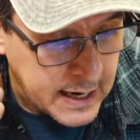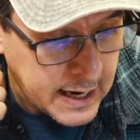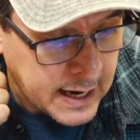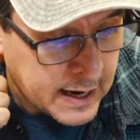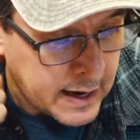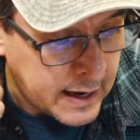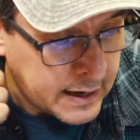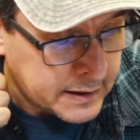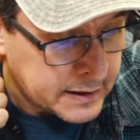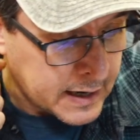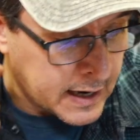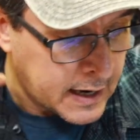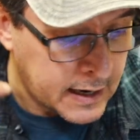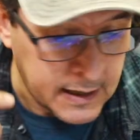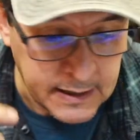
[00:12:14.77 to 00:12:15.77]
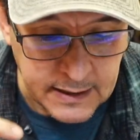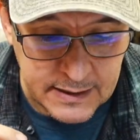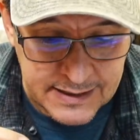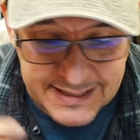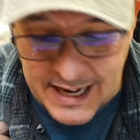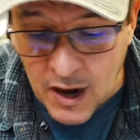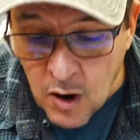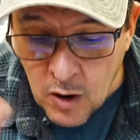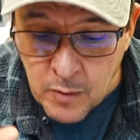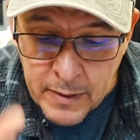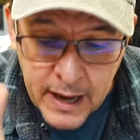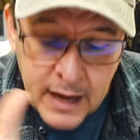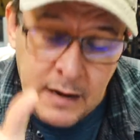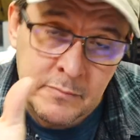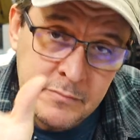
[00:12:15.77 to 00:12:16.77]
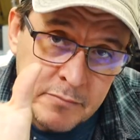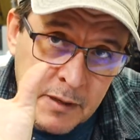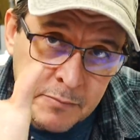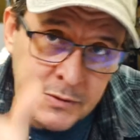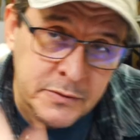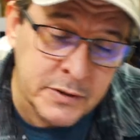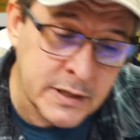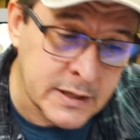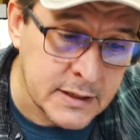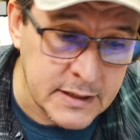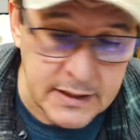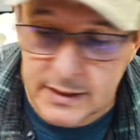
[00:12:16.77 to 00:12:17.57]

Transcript: and I said, oh man, I'm doing a